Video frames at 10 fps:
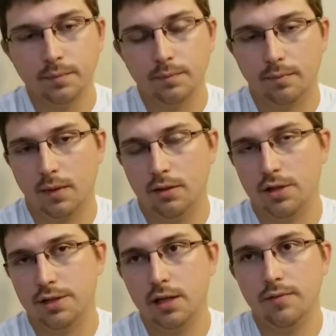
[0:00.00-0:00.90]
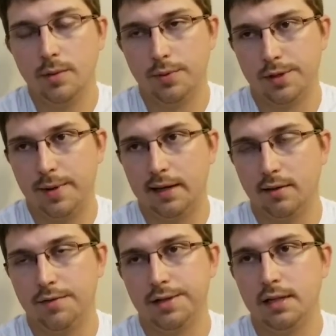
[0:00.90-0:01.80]
And just to give you a perspective,
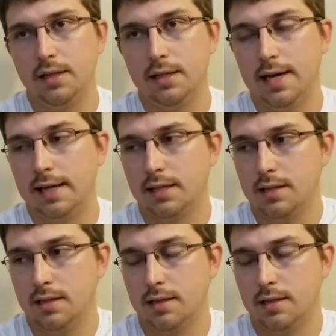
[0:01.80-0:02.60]
Sydney, Texas,